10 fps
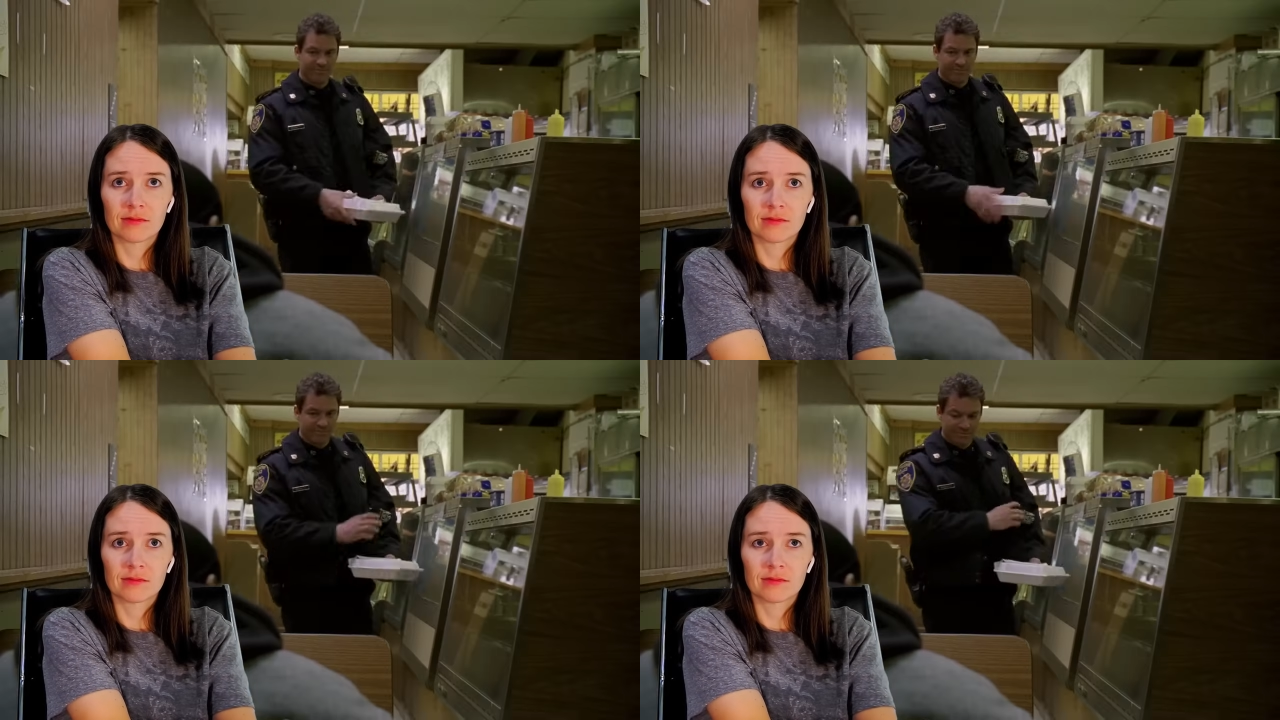
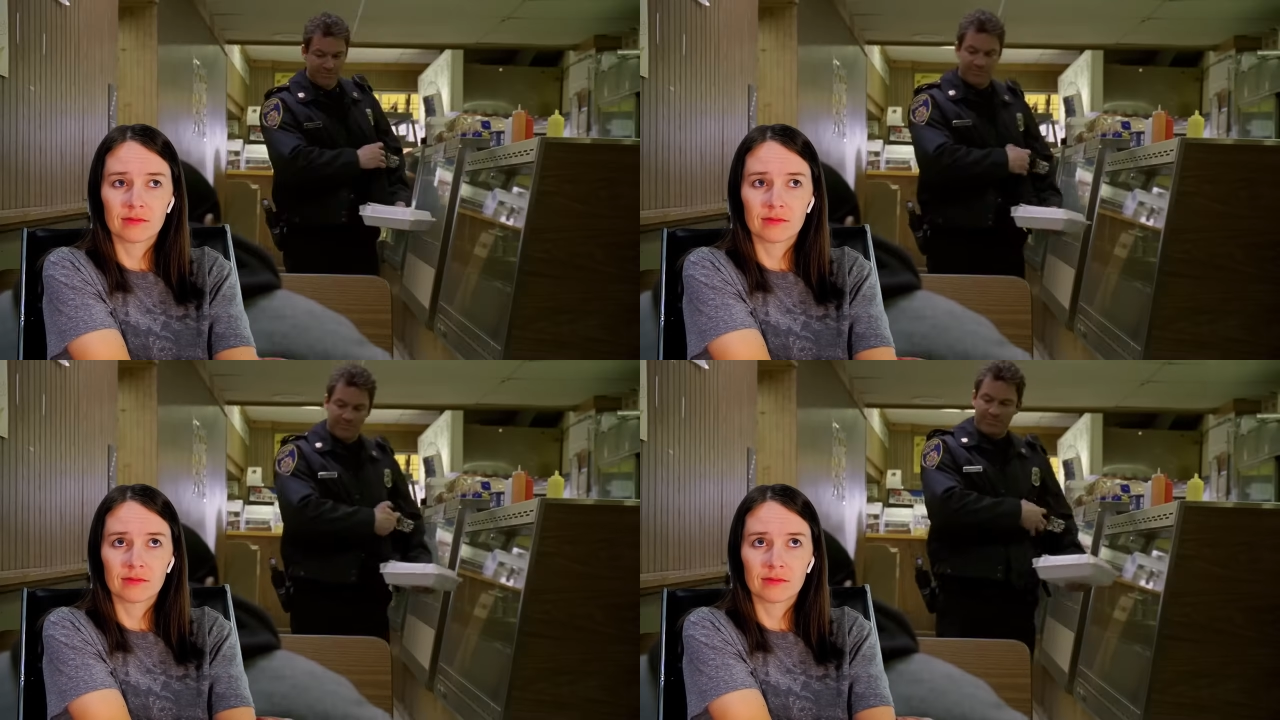
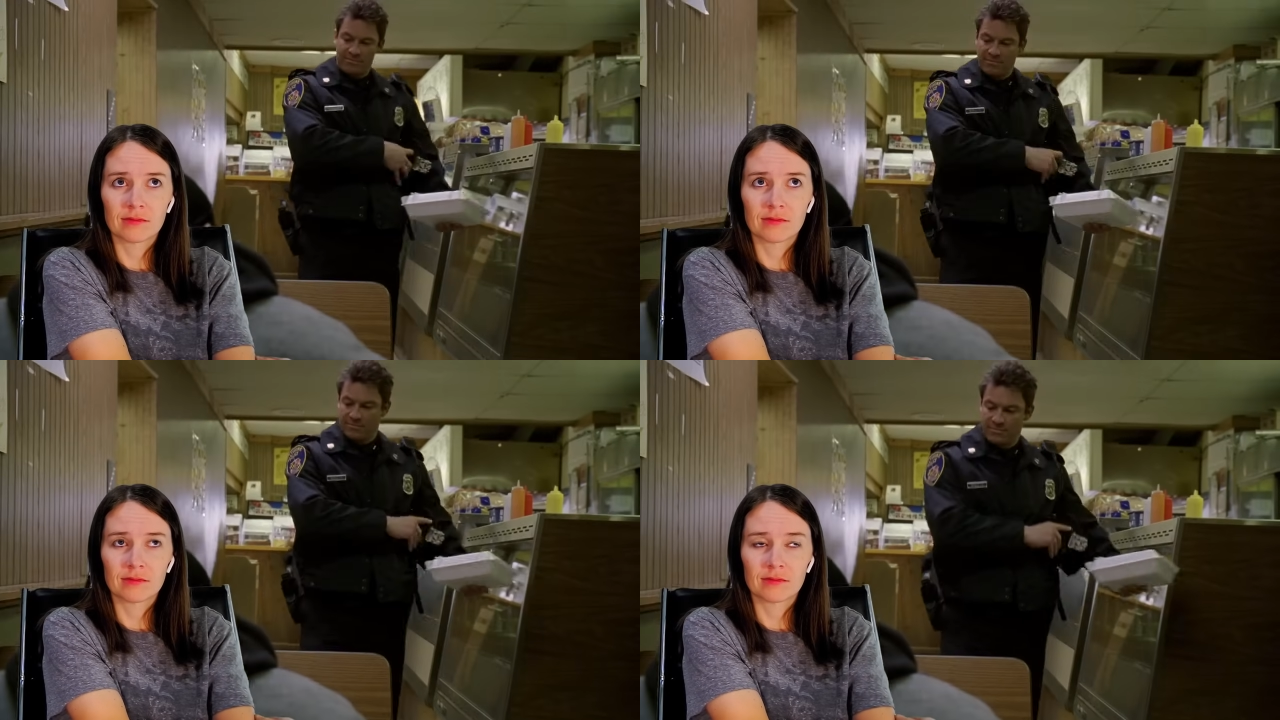
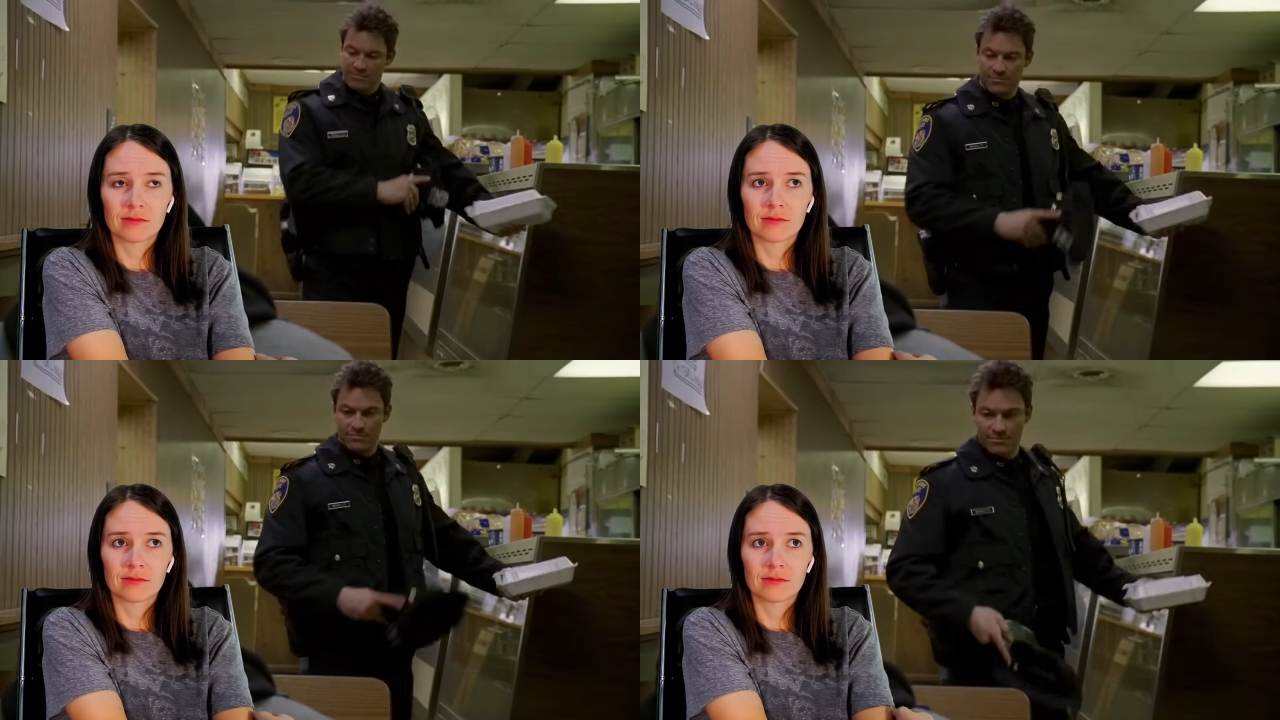
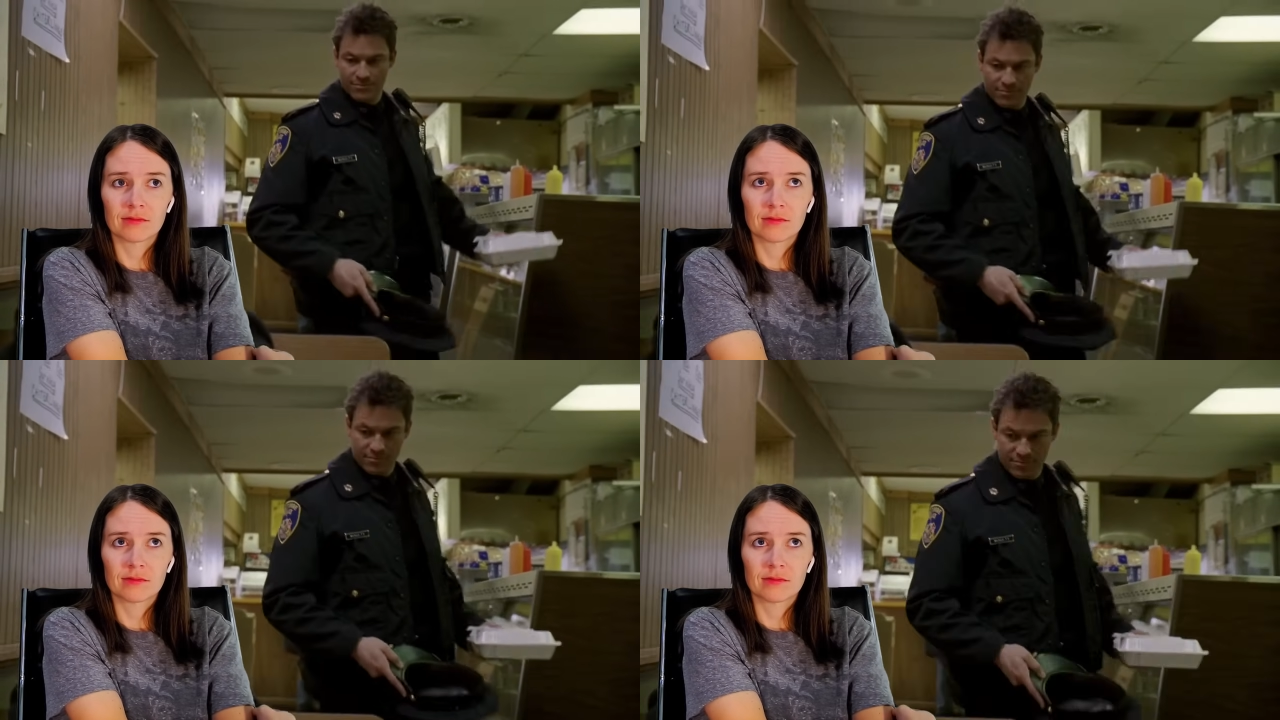
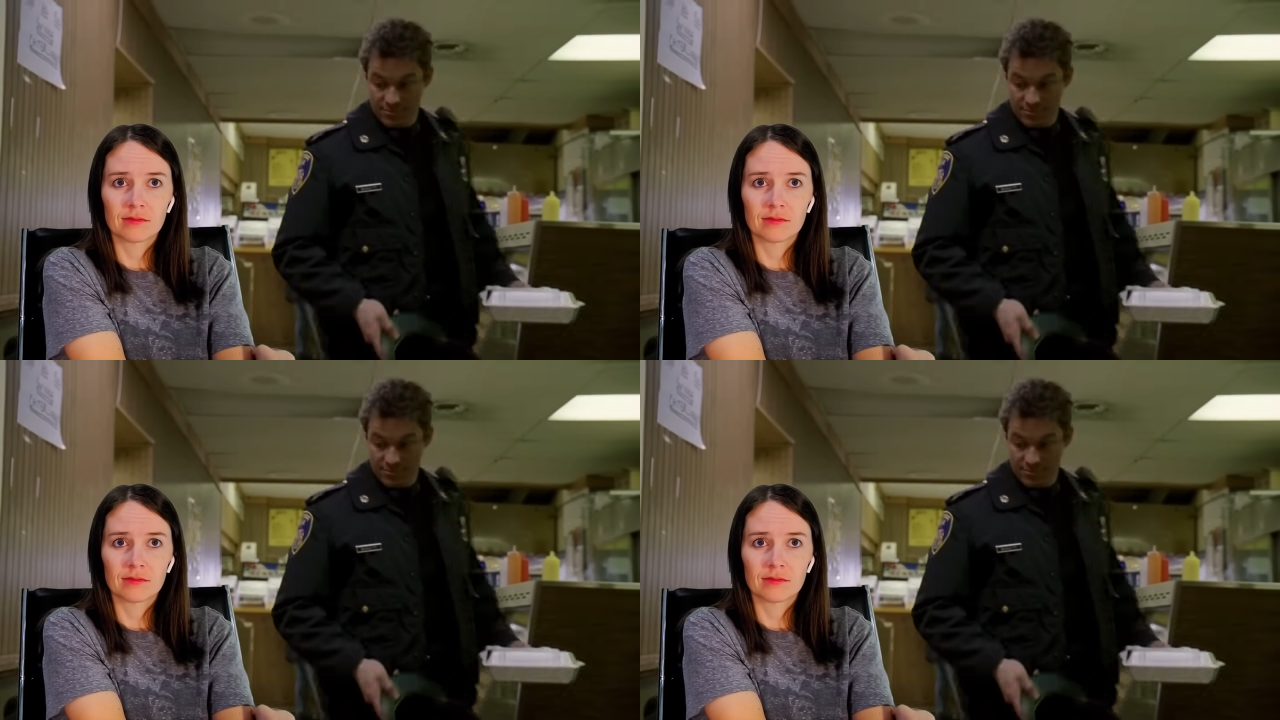No one is speaking in this clip.